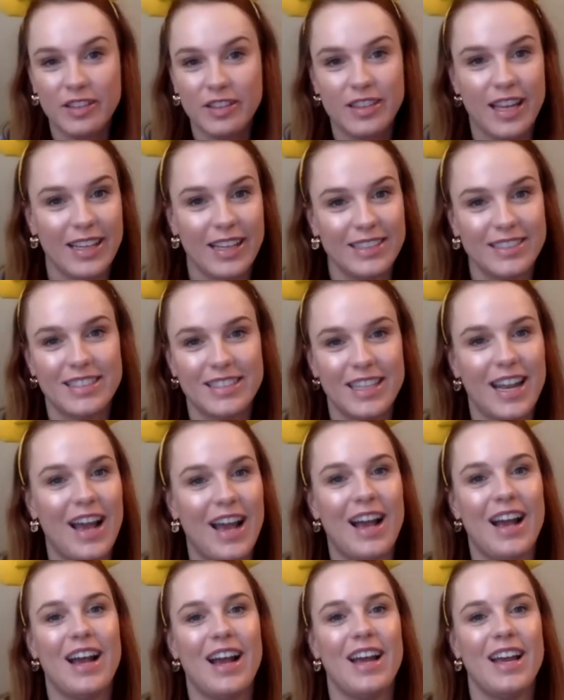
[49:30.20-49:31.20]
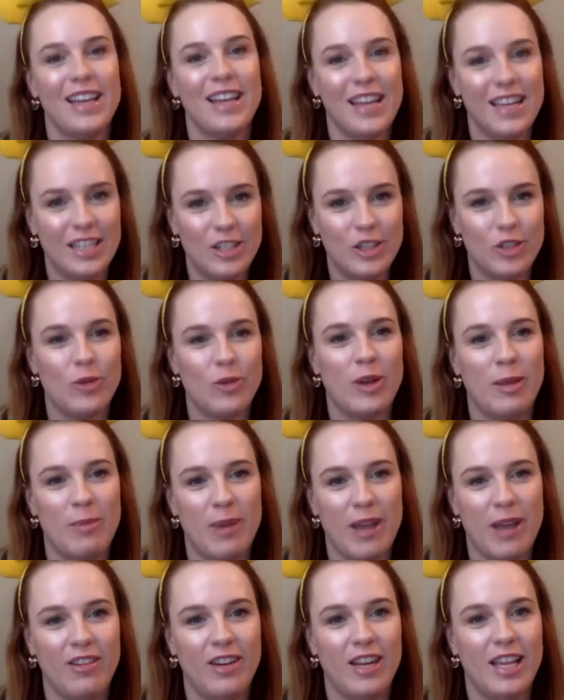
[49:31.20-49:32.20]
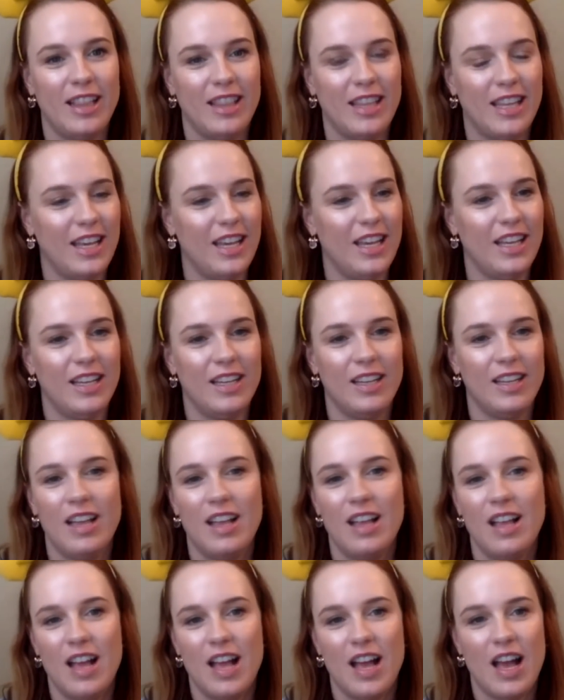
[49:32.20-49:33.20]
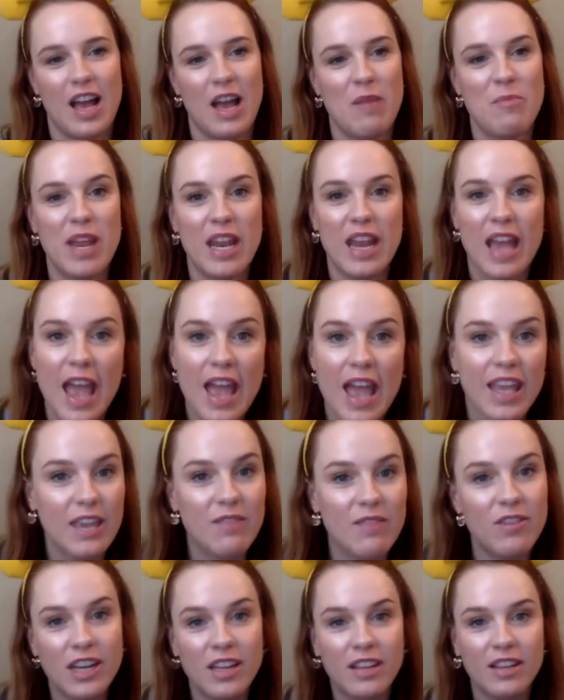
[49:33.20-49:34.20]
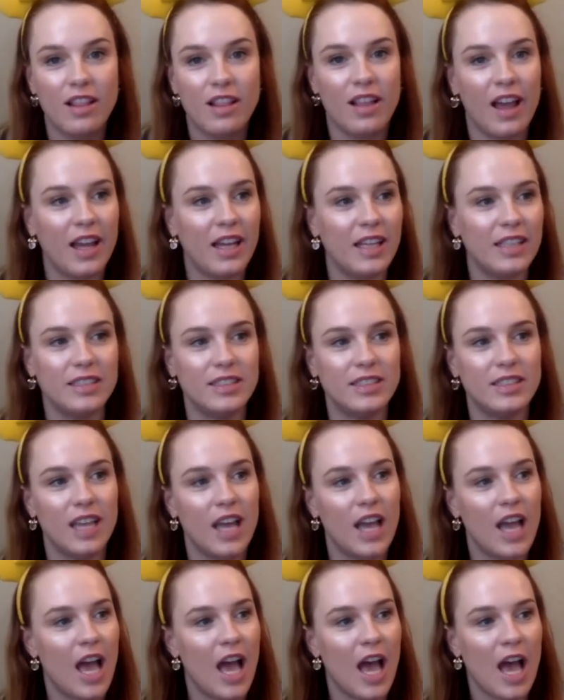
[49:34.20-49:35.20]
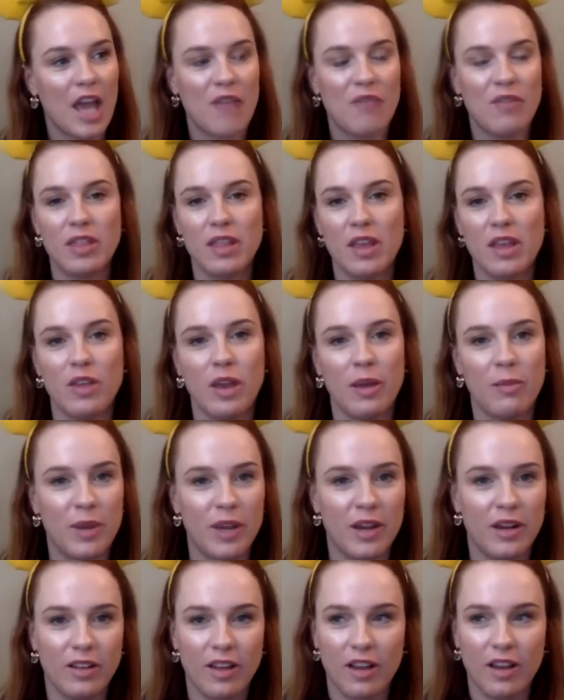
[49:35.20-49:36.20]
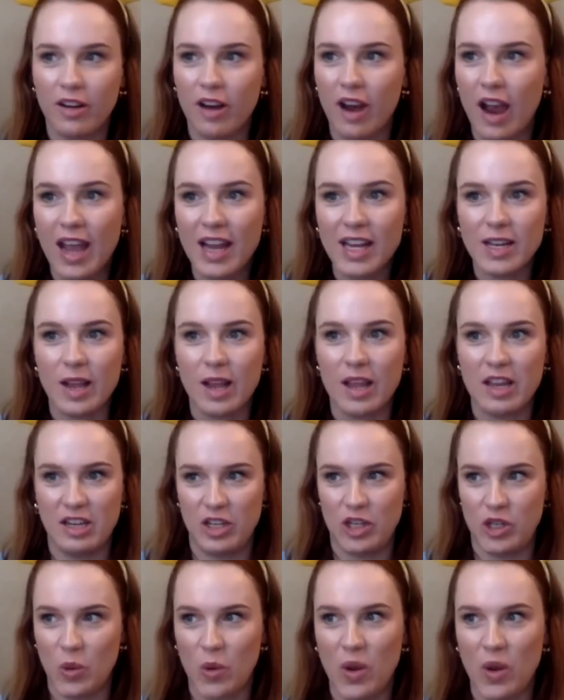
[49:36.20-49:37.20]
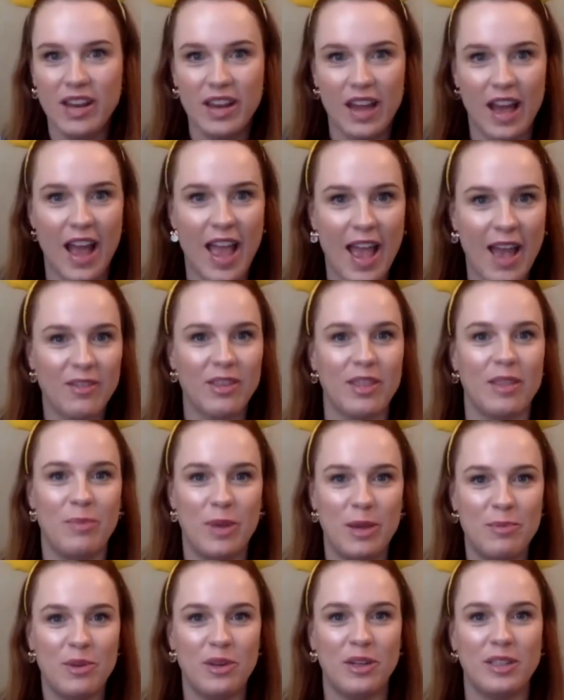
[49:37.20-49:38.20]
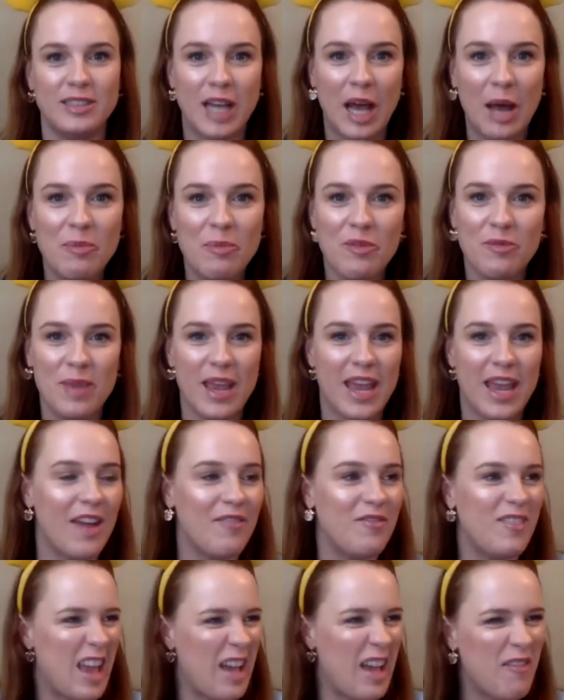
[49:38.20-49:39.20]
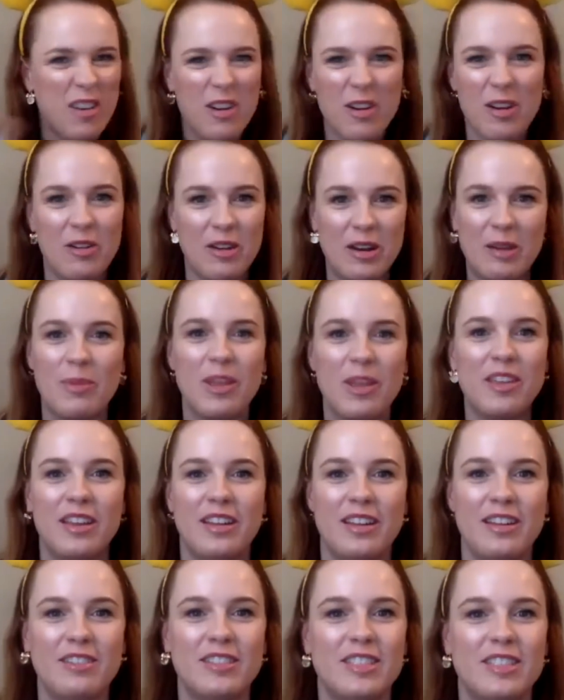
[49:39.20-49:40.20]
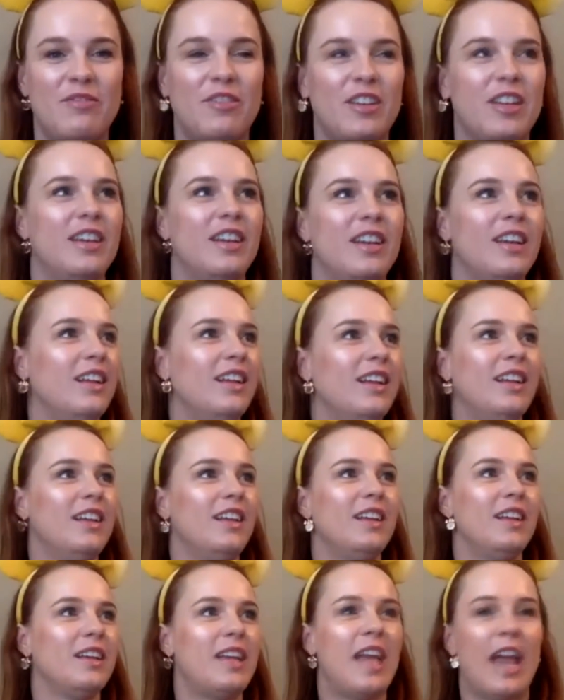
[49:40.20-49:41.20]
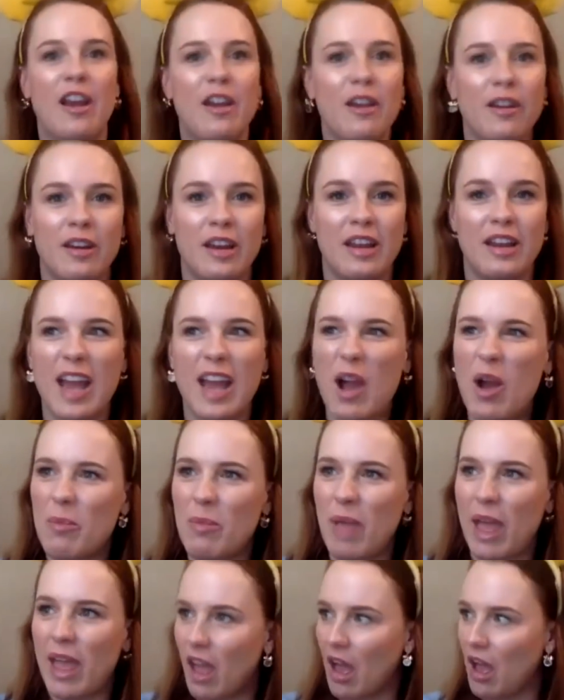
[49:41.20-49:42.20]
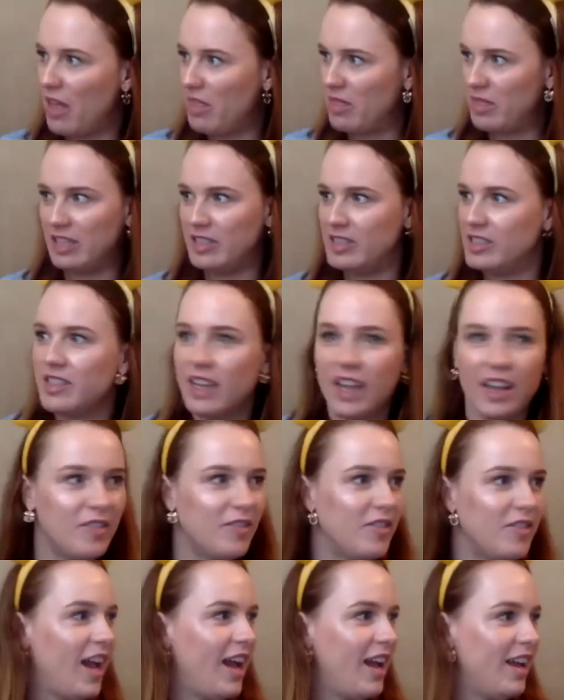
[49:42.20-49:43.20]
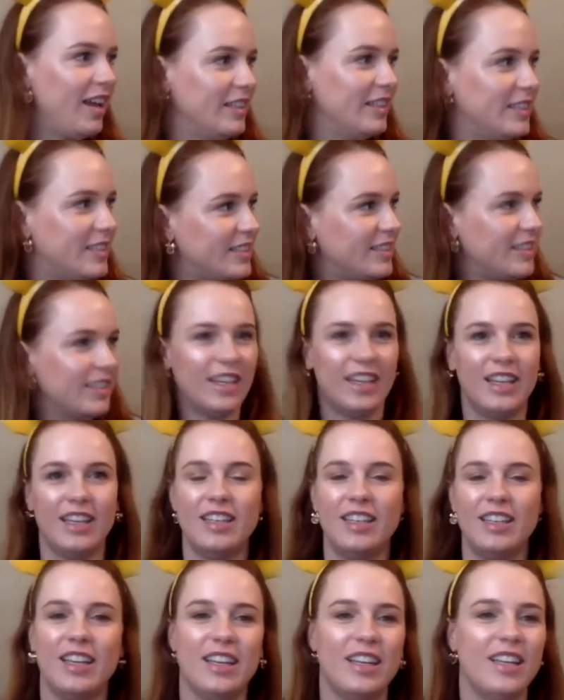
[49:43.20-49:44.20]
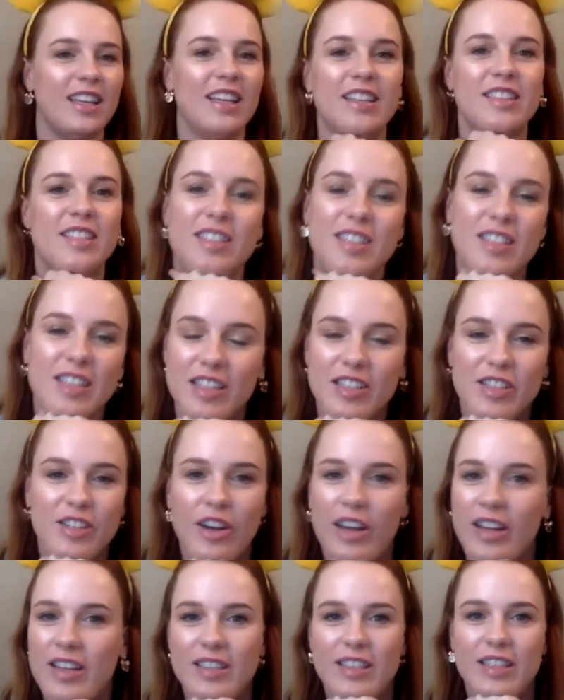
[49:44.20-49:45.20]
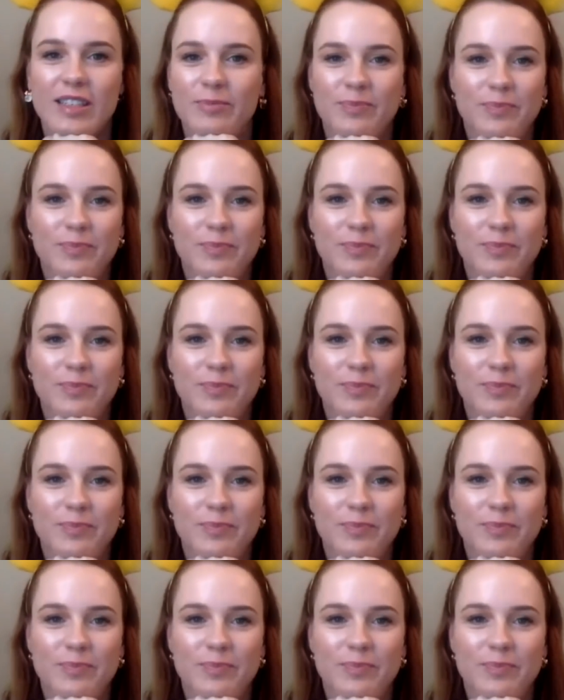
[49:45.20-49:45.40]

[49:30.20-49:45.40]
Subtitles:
things that I enjoy about it that, heck, even in the lines, even though they appear longer, I enjoy not having the people on top of me. And I've never in a million years even cared. And now I'm like, this is kind of nice. And it's crazy.